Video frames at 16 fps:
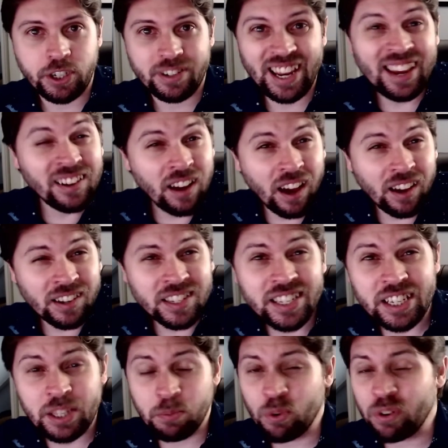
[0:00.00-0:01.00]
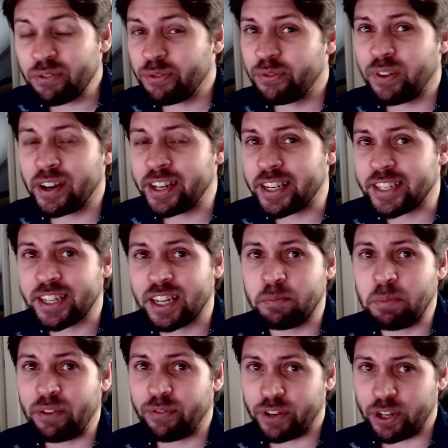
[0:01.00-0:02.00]
And honestly, the more fun it's going to be
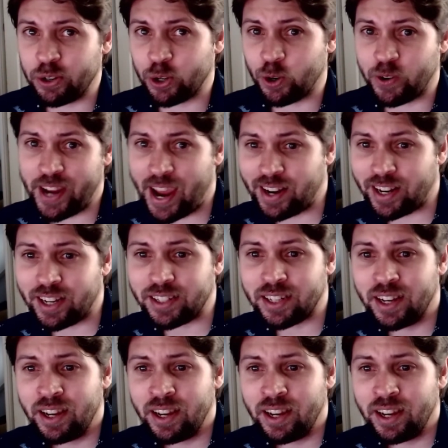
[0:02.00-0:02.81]
for you to create it.